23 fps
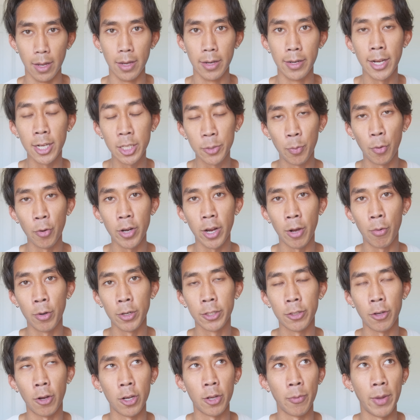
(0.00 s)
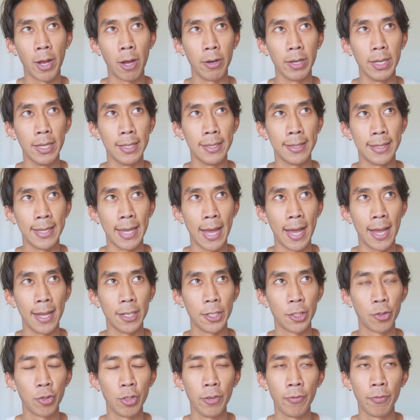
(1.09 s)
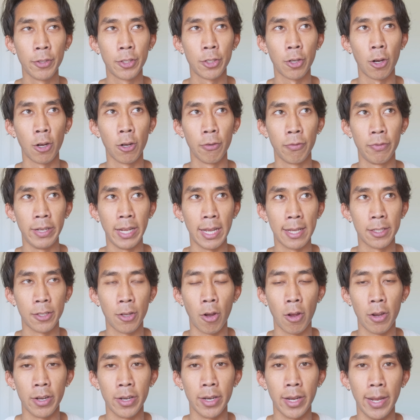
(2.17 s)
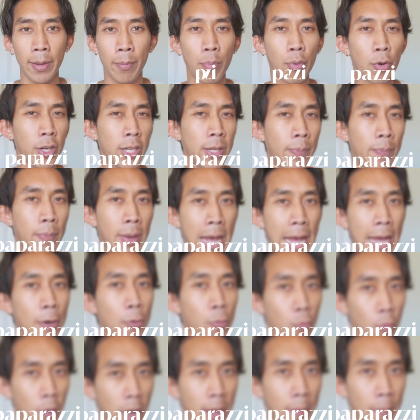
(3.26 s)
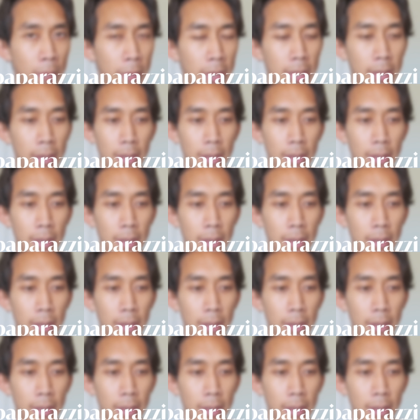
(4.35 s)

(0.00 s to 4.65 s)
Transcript: Next point I want to talk about is that street photography has gotten a pretty bad rep,